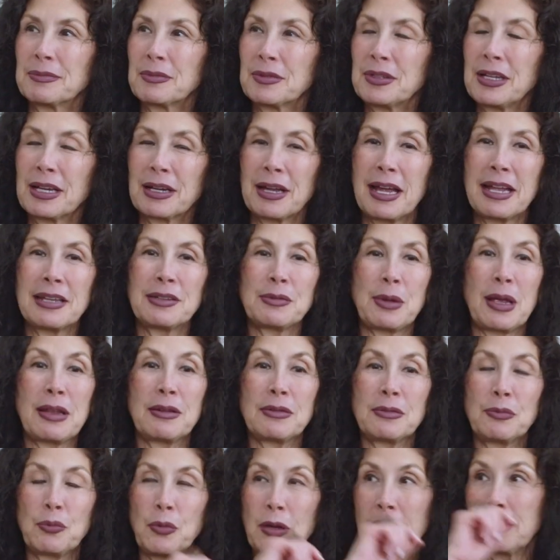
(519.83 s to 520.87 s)
yeah,
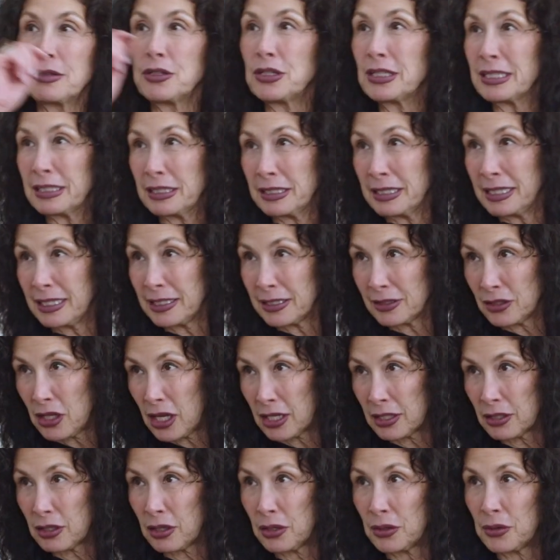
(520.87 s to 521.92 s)
and you didn't need a
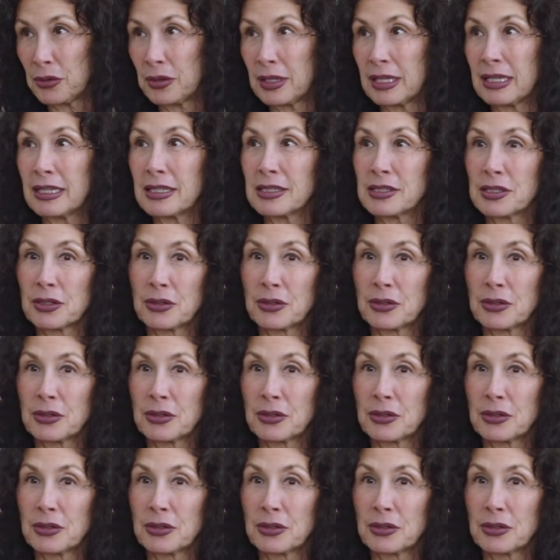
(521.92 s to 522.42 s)
lot of clothing because the